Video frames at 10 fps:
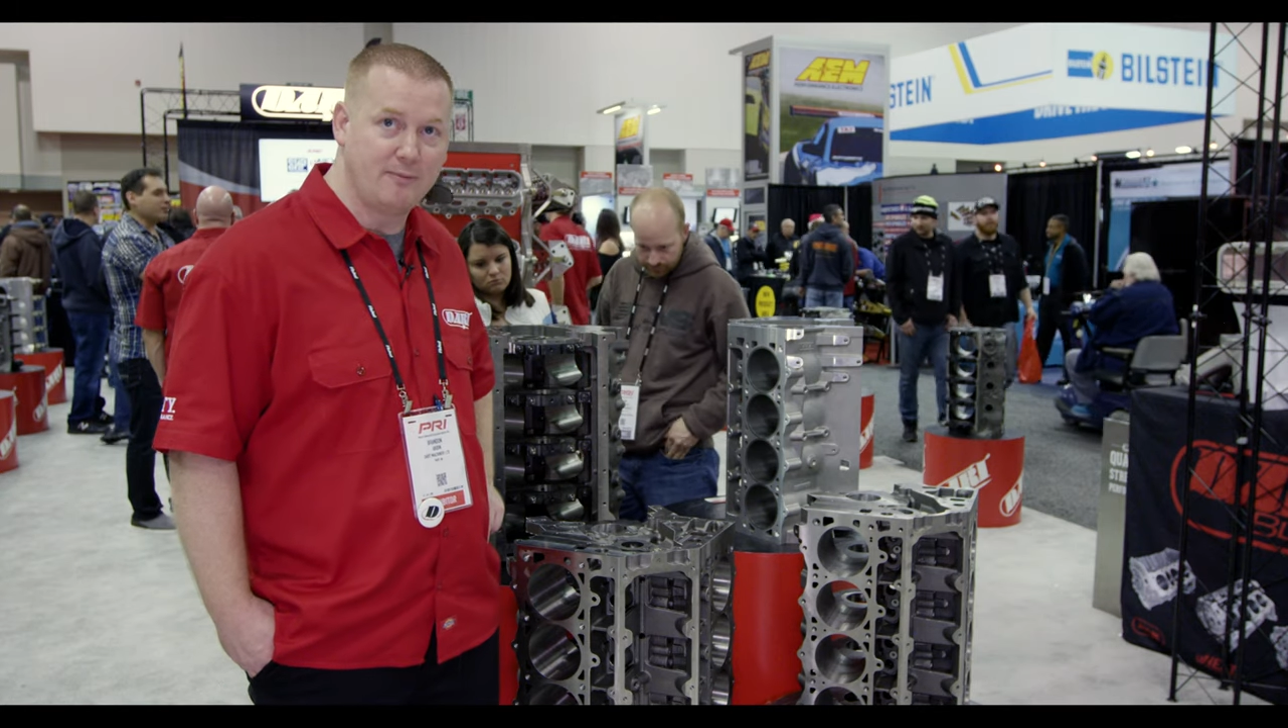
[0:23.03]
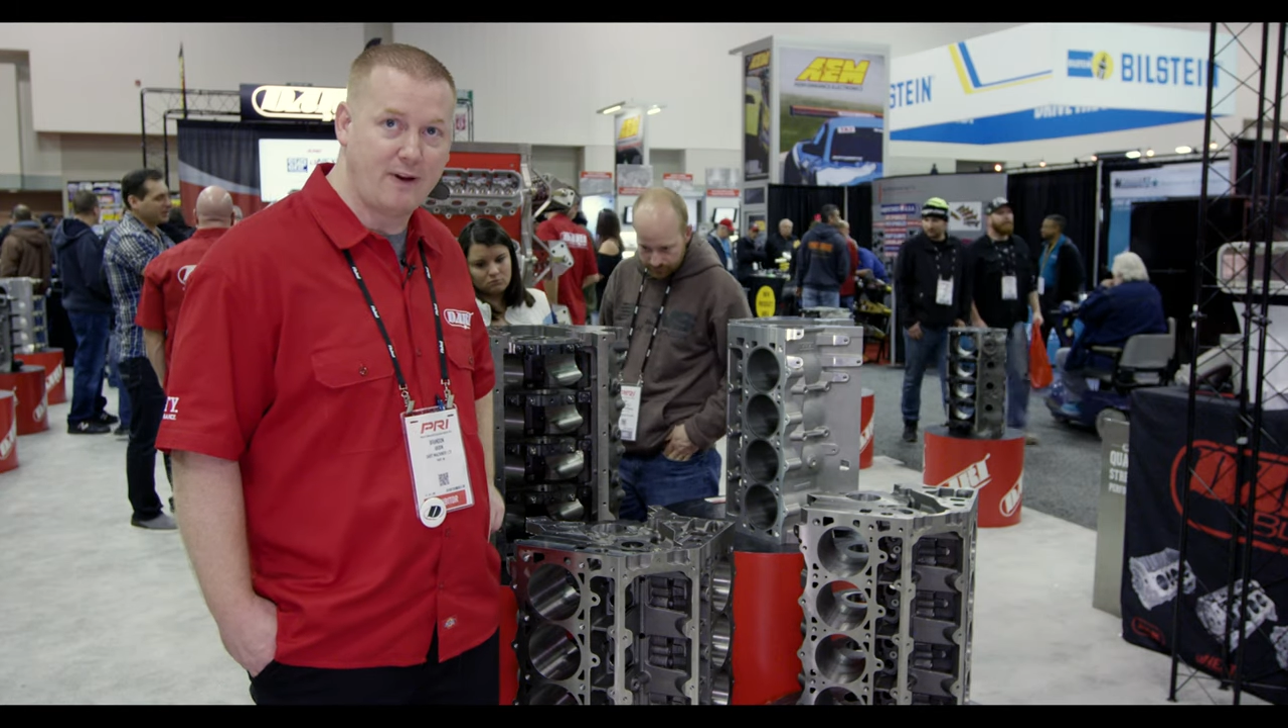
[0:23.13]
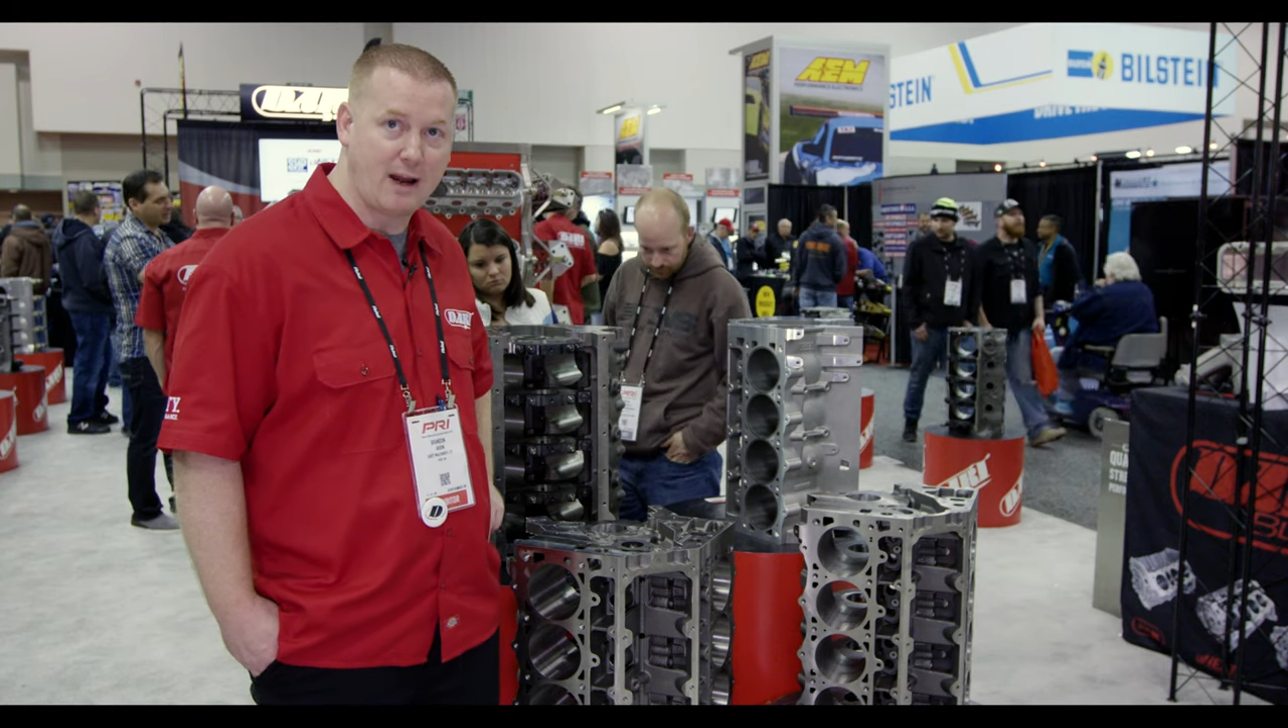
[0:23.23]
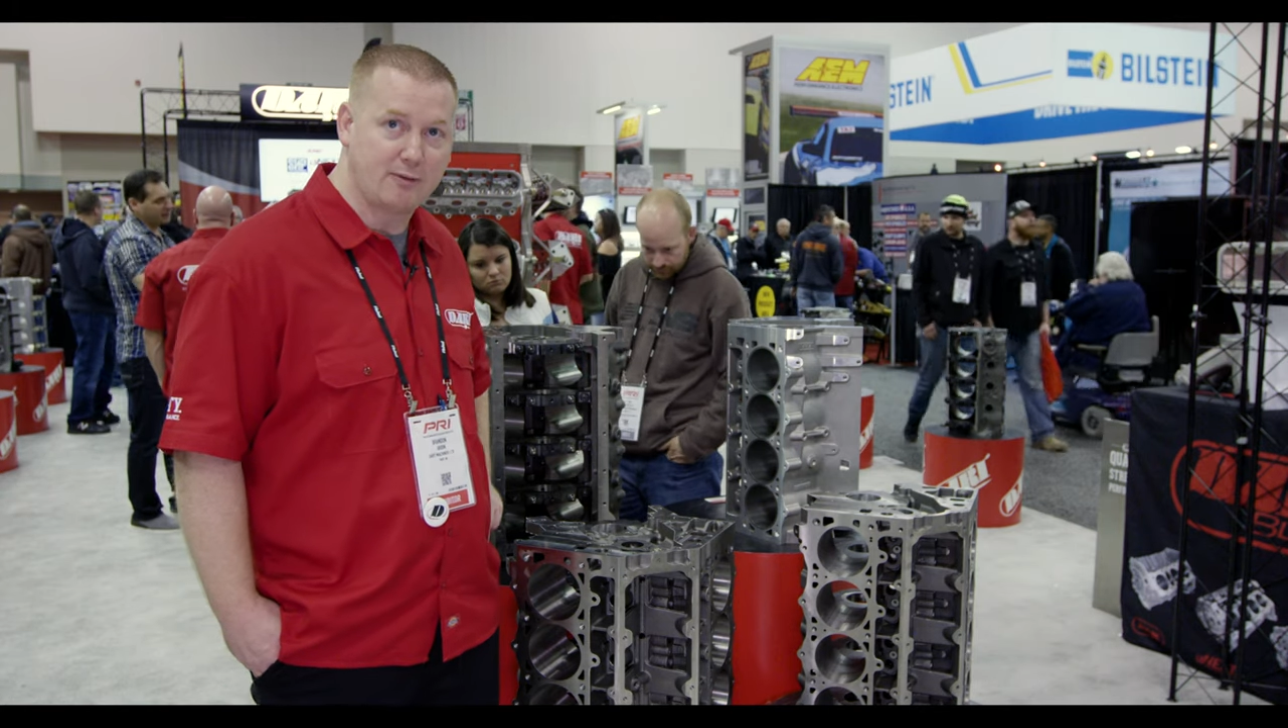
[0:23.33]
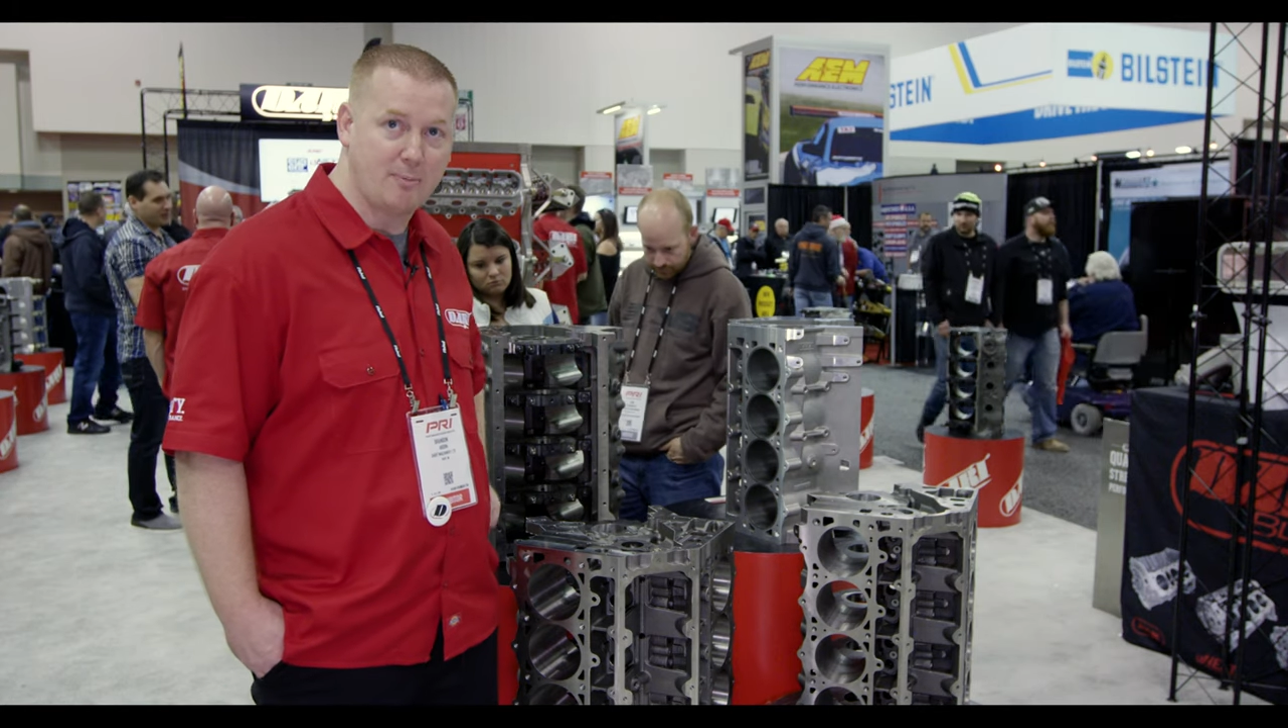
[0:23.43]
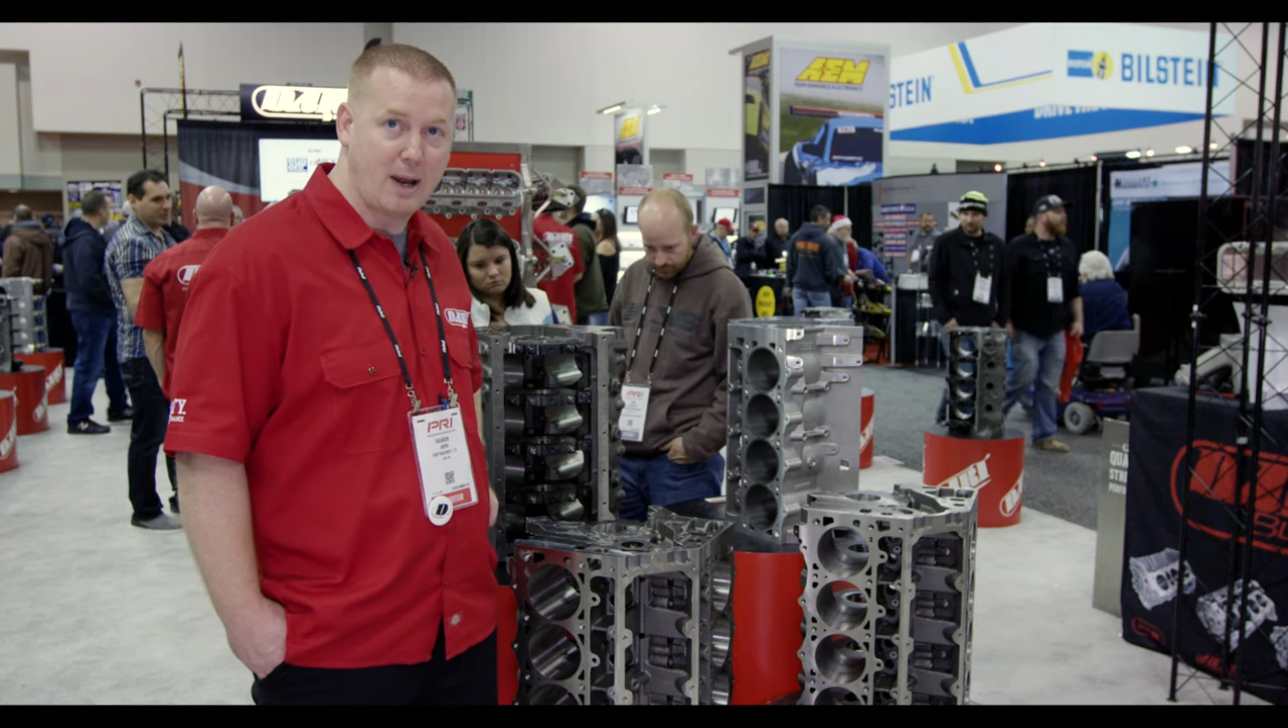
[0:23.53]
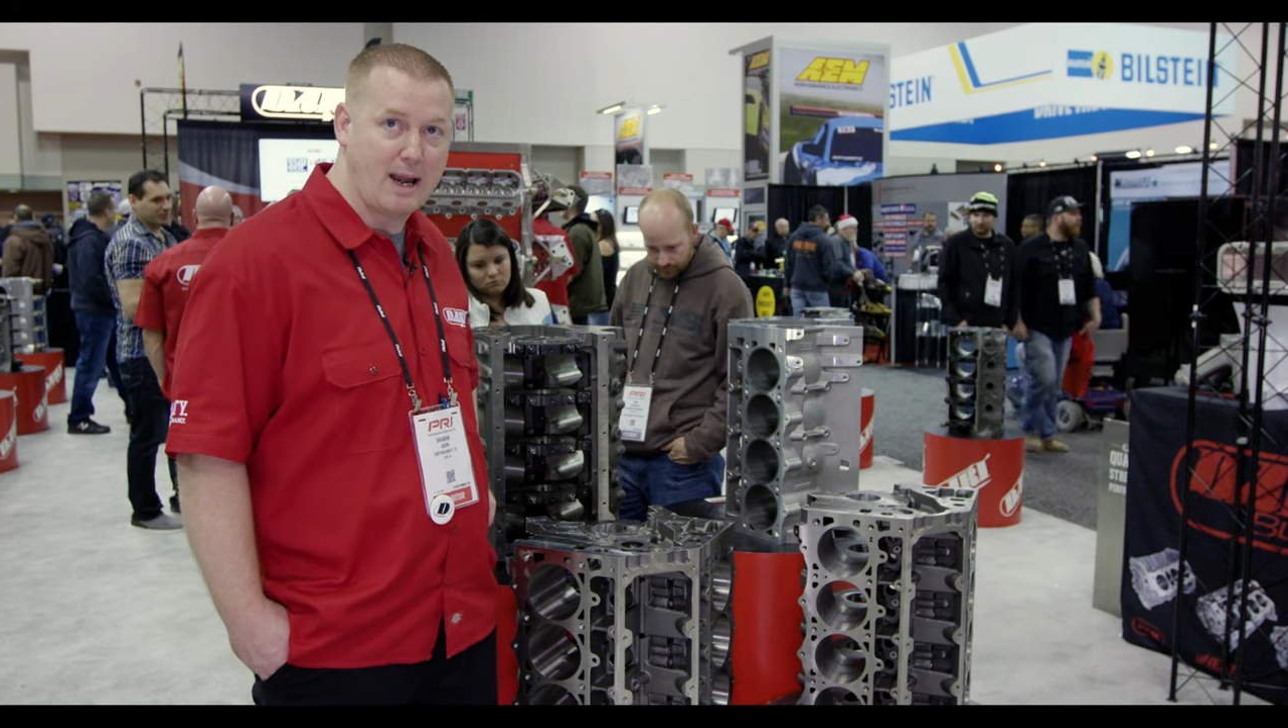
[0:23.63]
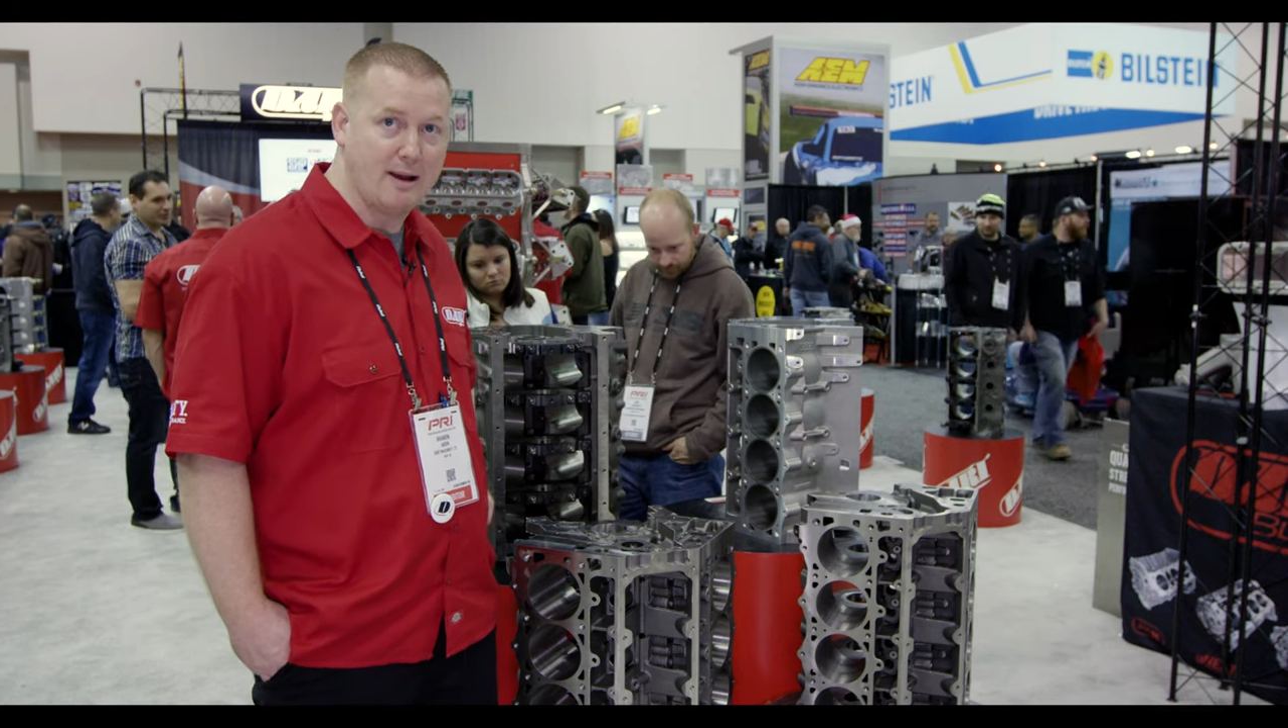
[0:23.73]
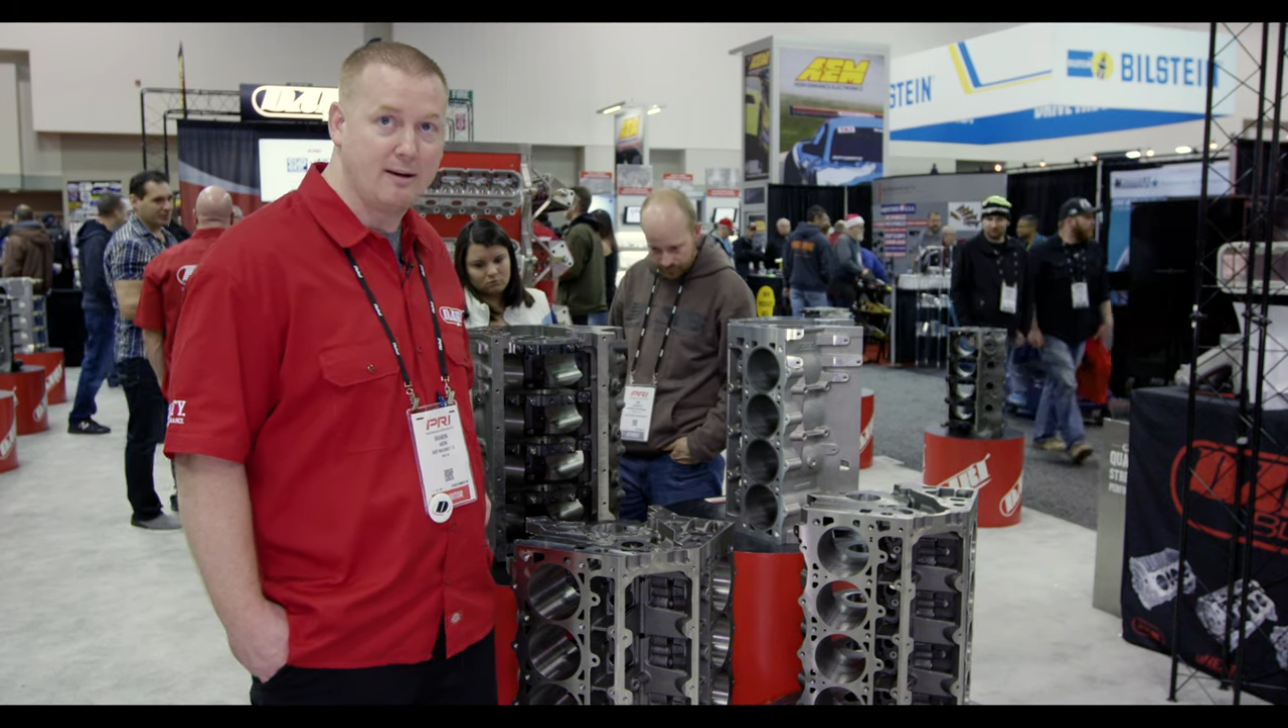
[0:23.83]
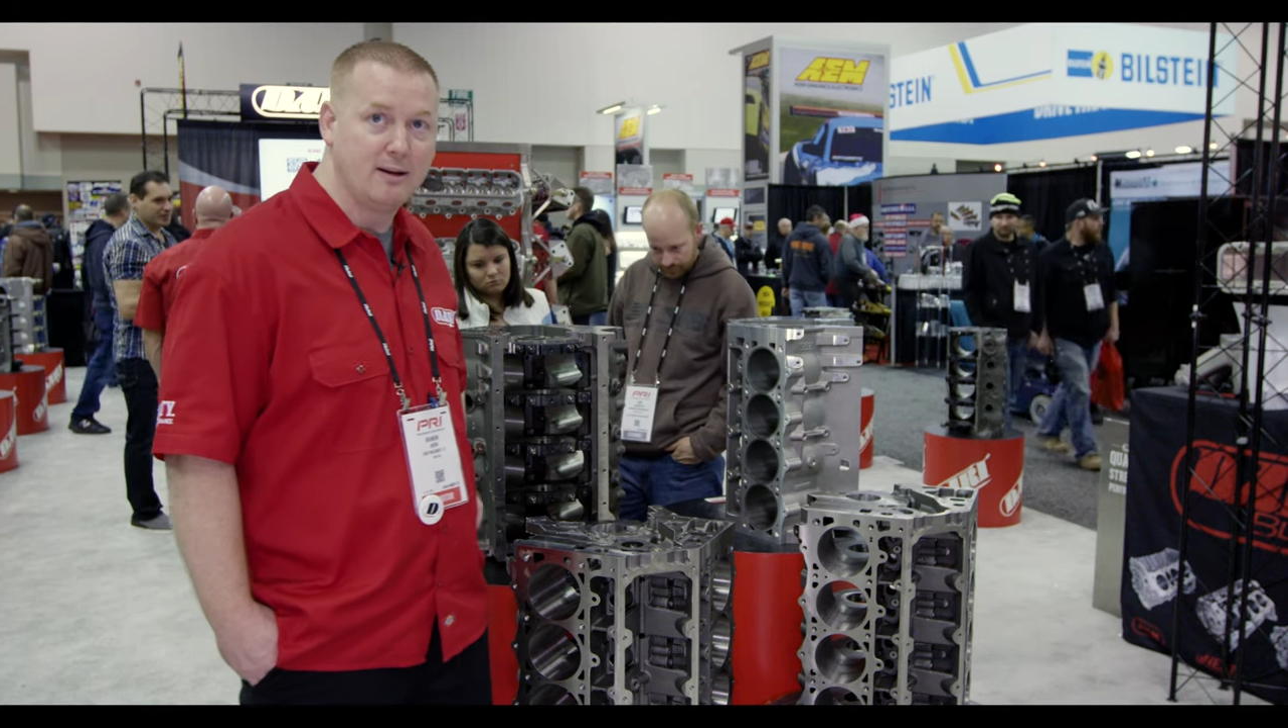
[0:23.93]

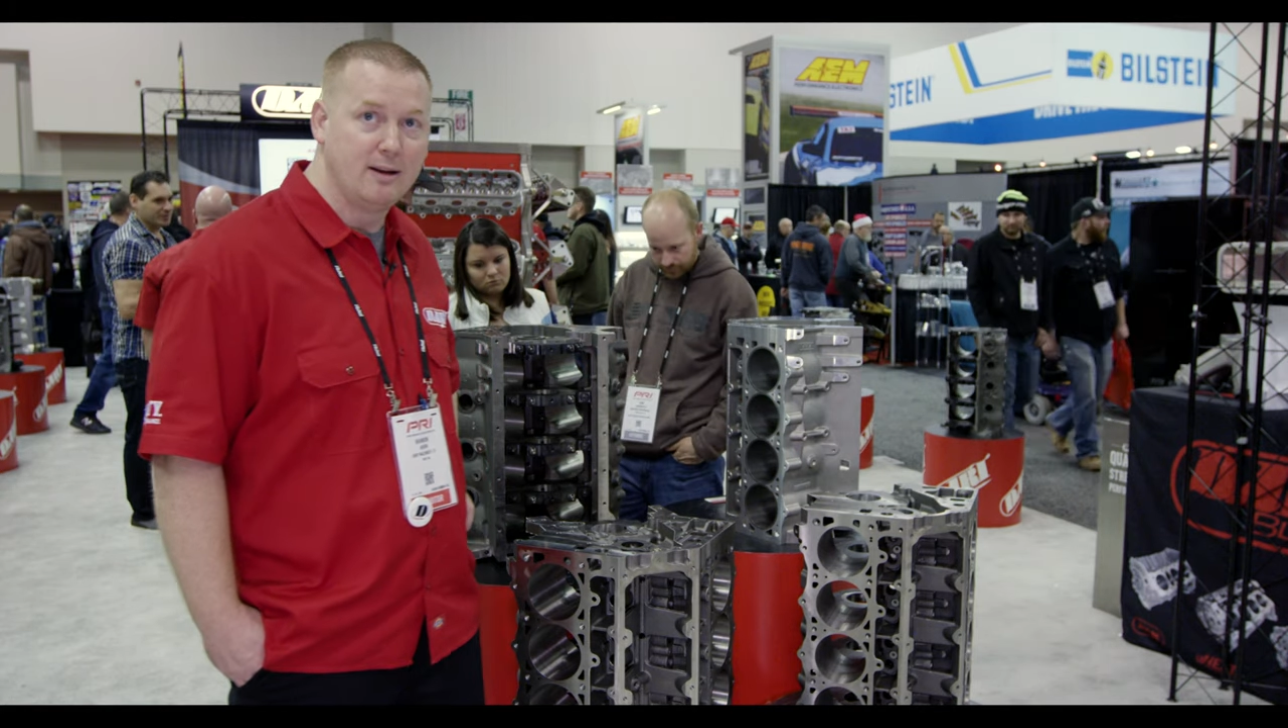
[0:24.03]
pan,